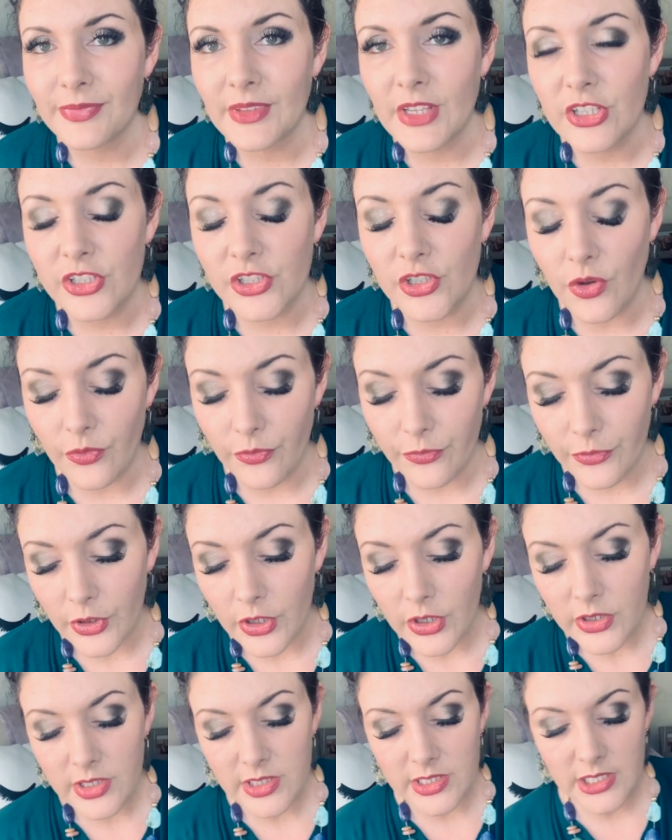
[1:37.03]
So
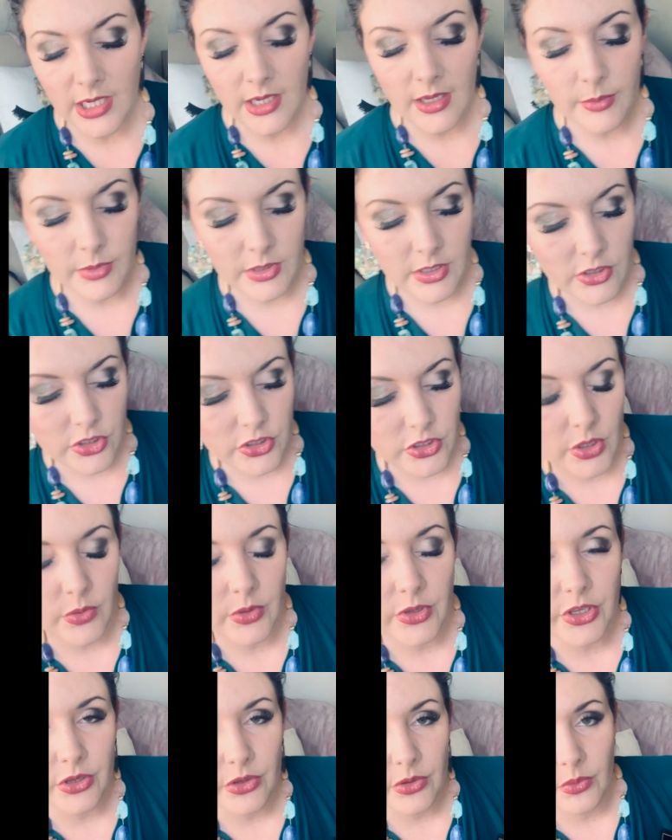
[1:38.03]
first I'm going to show
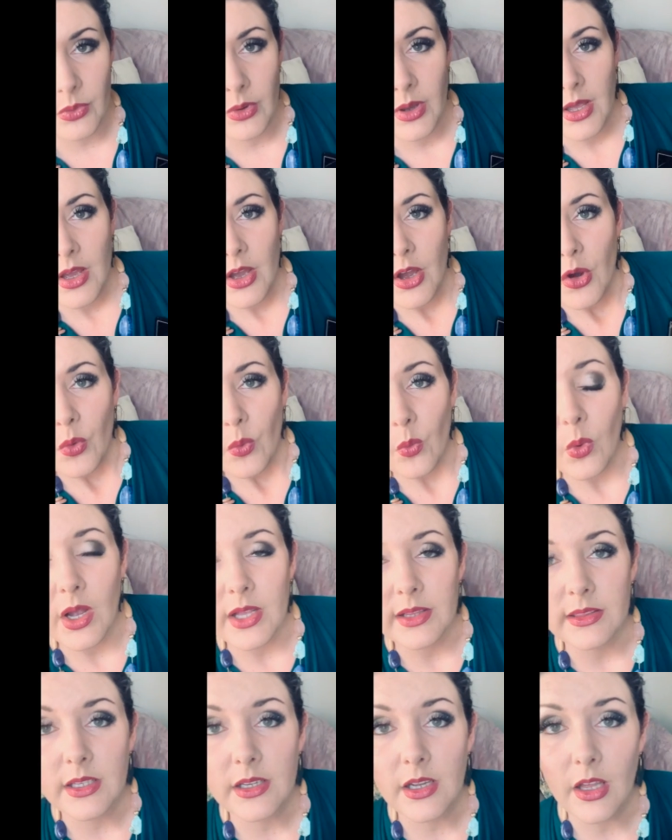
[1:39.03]
you
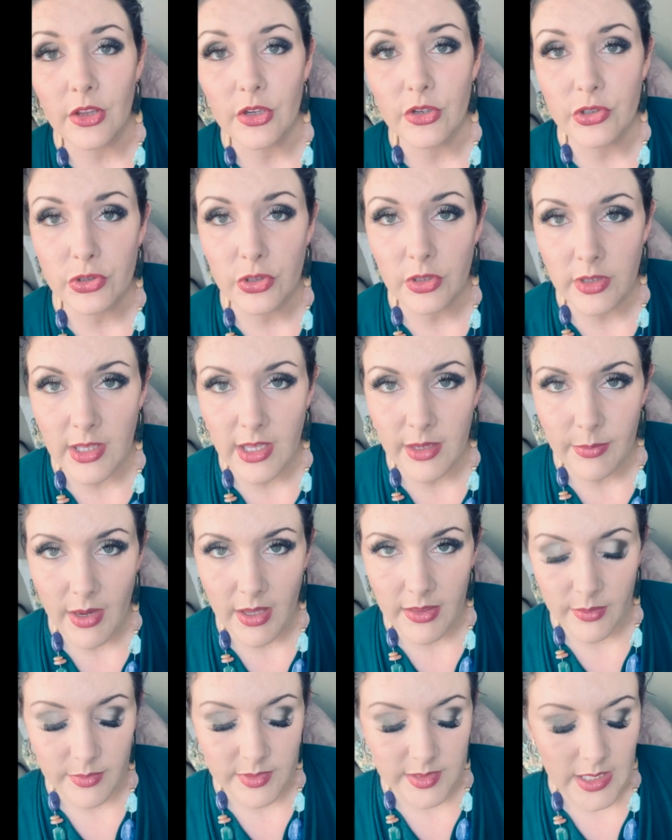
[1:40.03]
what the colors look like by
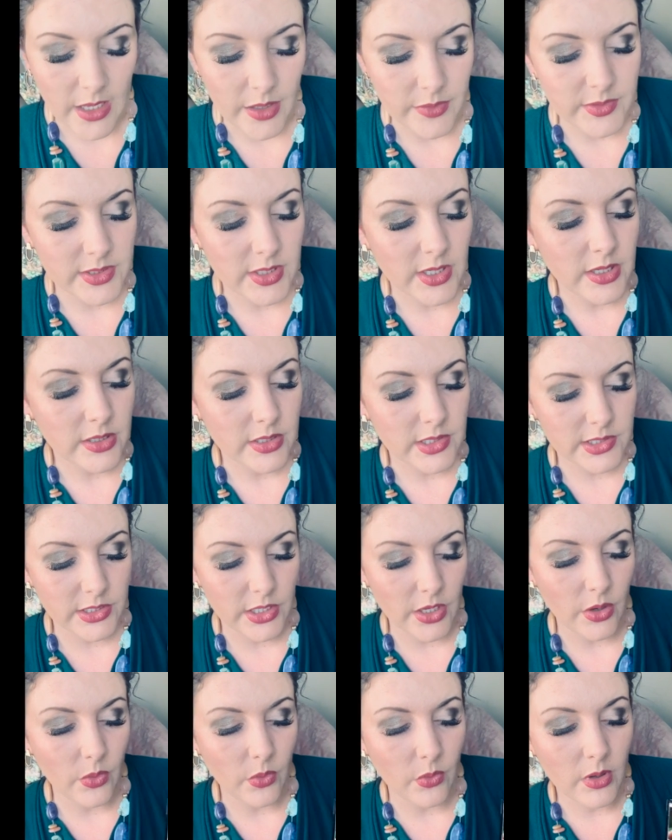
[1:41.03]
themselves.
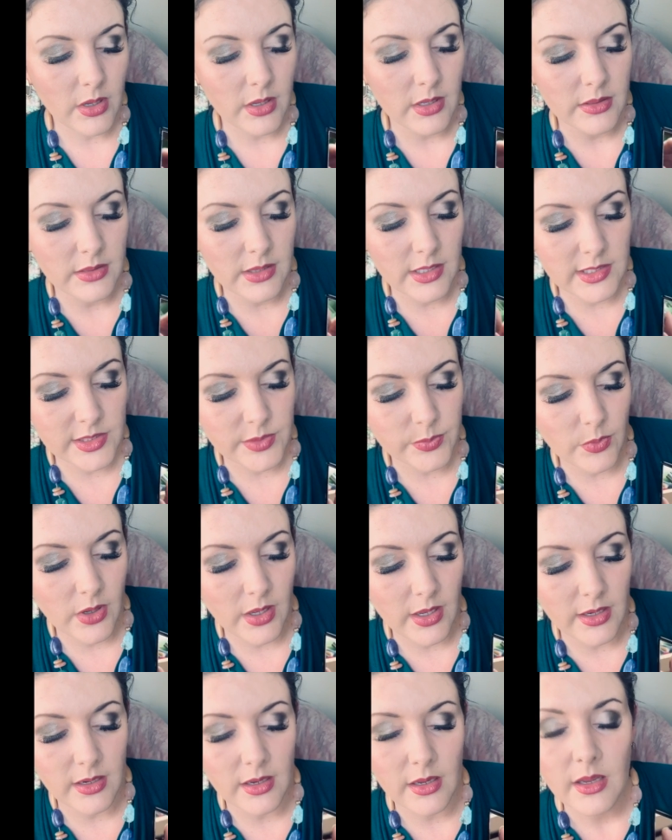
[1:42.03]
So this
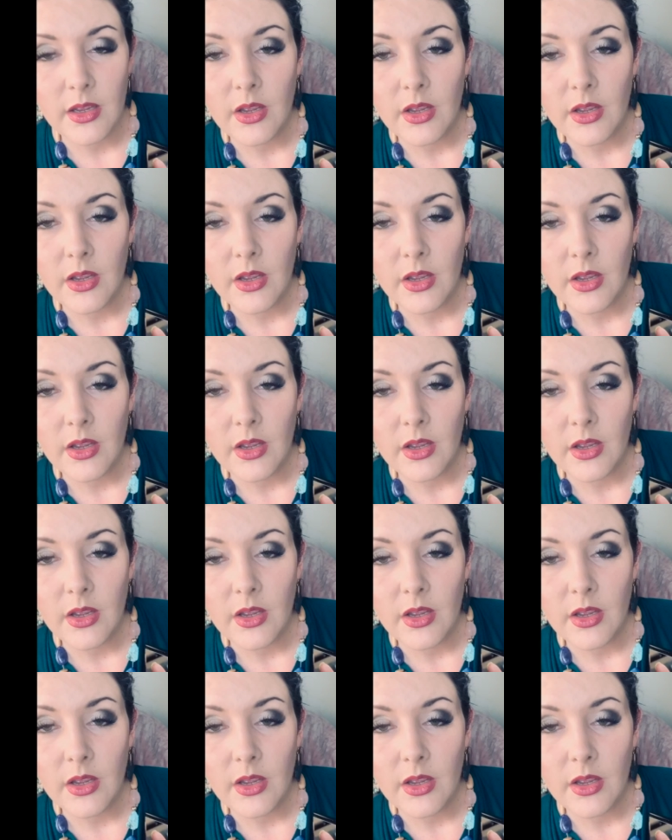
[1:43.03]
one